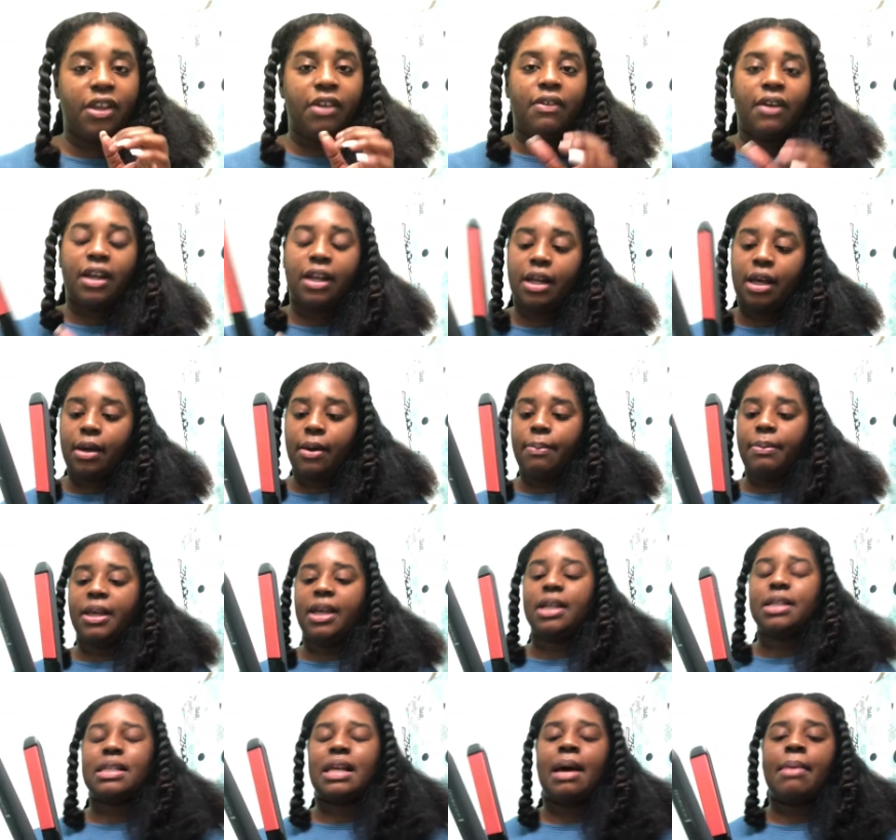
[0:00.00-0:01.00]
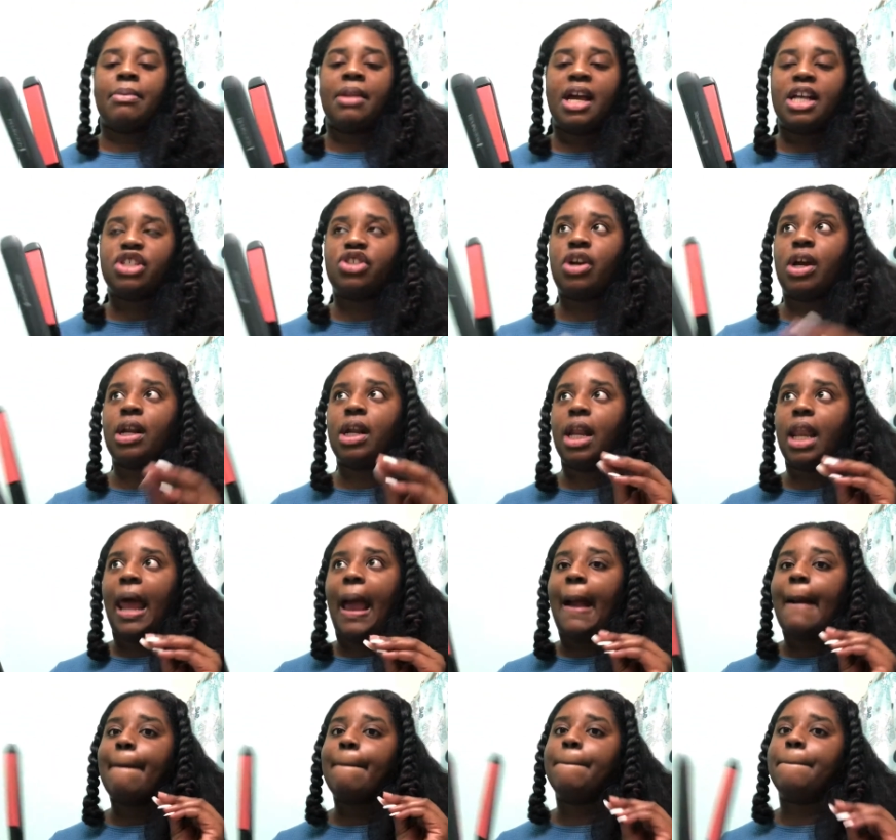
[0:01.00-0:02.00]
right now because I'm not trying to like
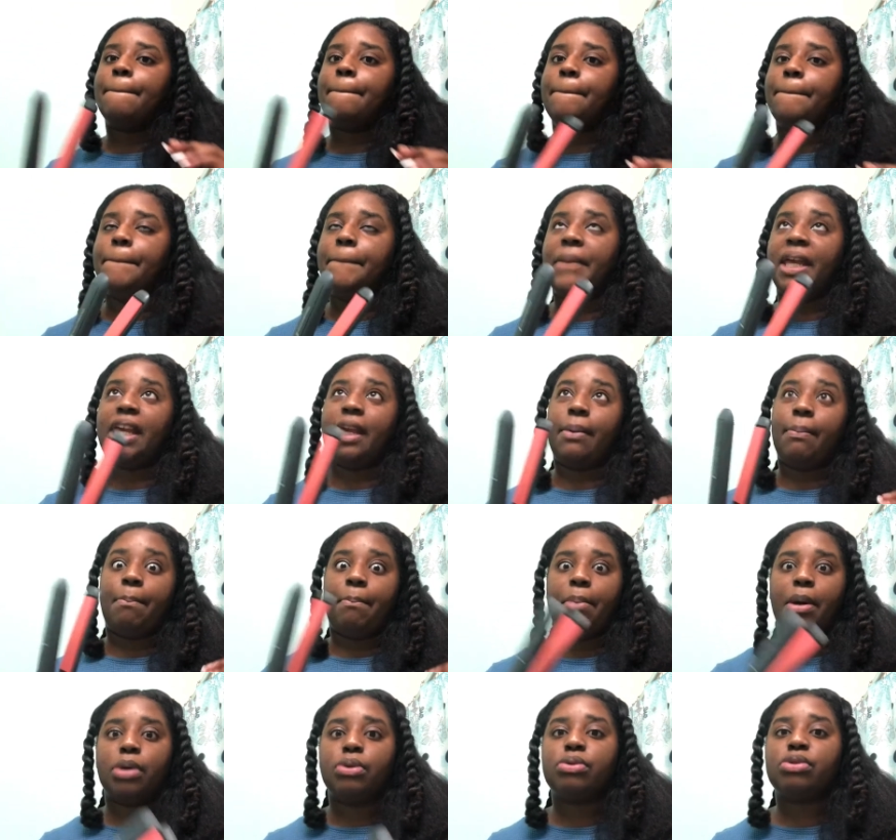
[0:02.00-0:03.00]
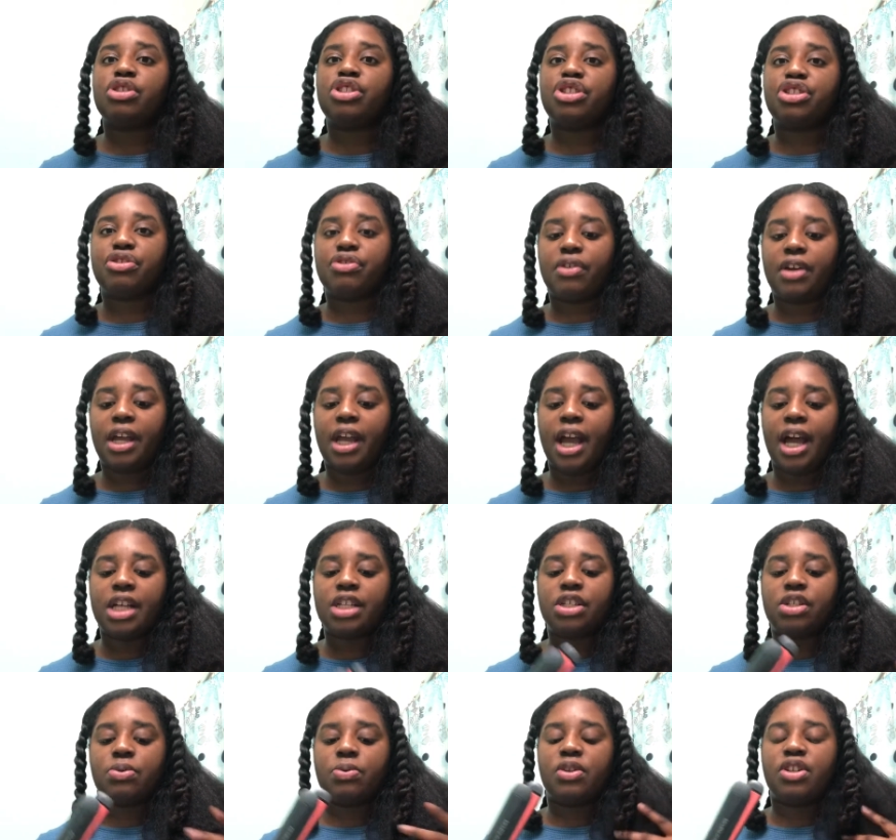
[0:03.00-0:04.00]
make it bone straight. I
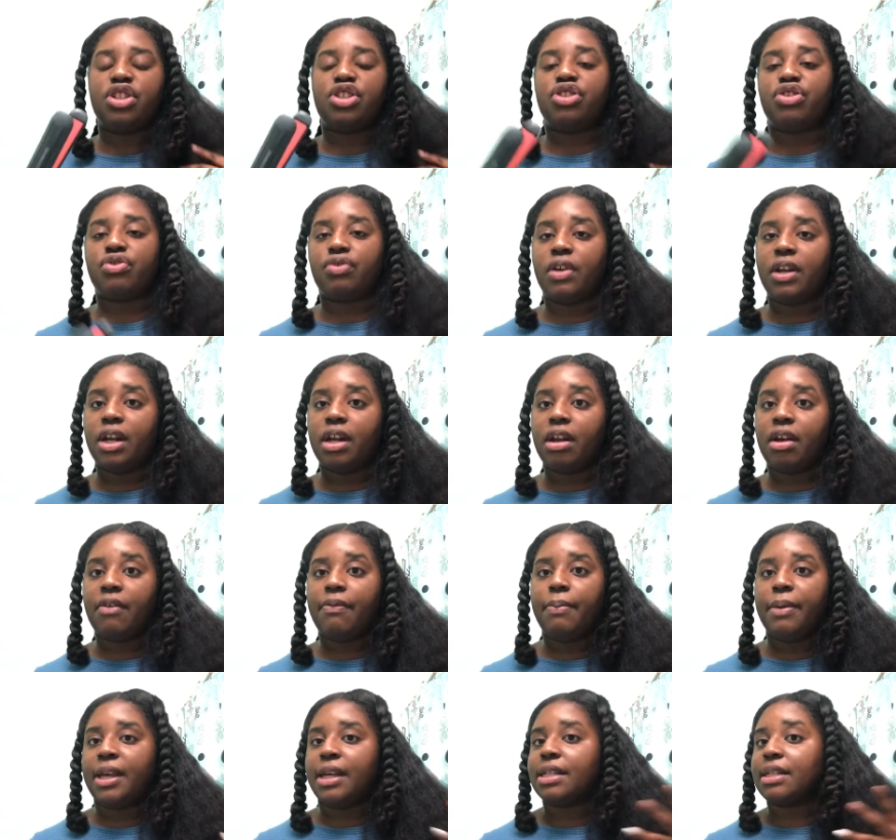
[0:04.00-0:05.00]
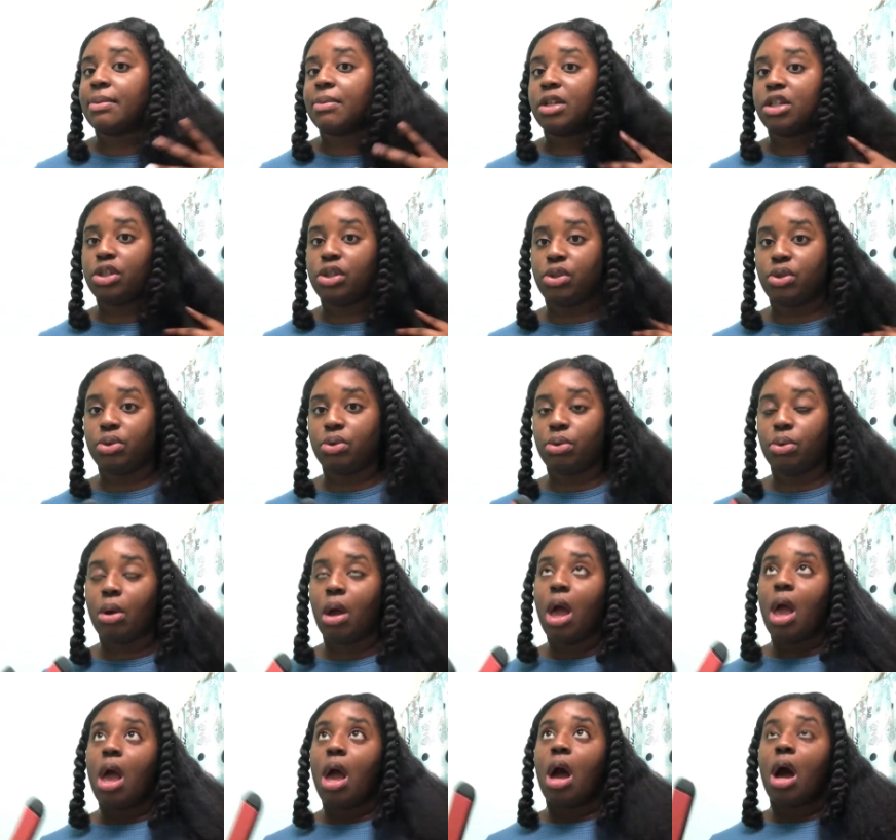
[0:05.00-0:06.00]
just want it straight enough because I'm going to do
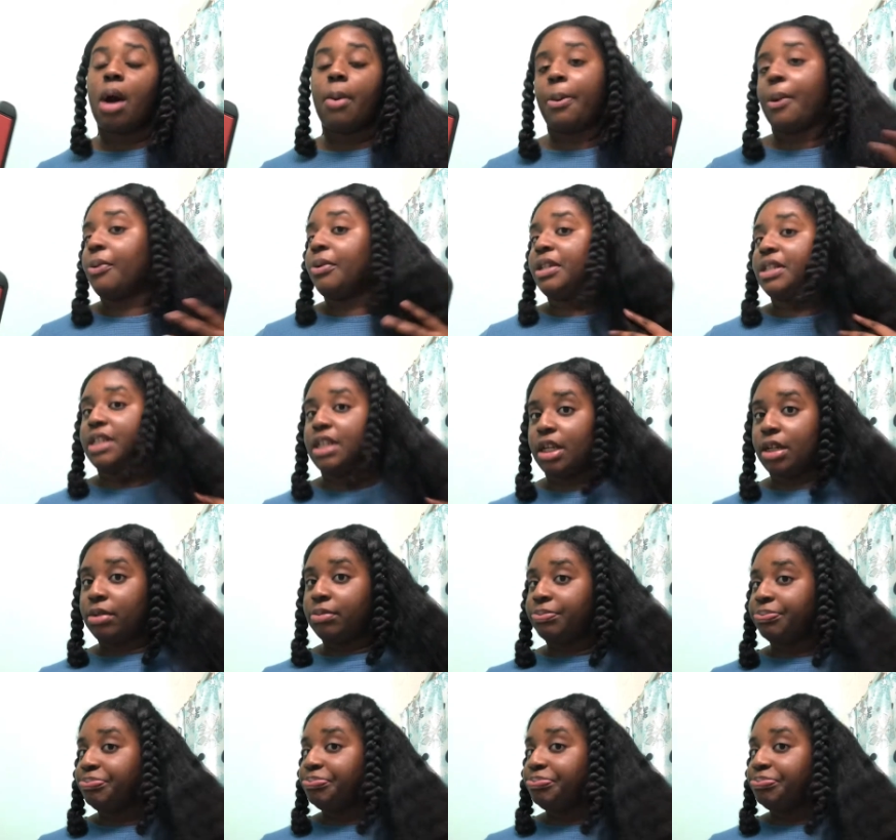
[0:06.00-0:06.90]
a ponytail.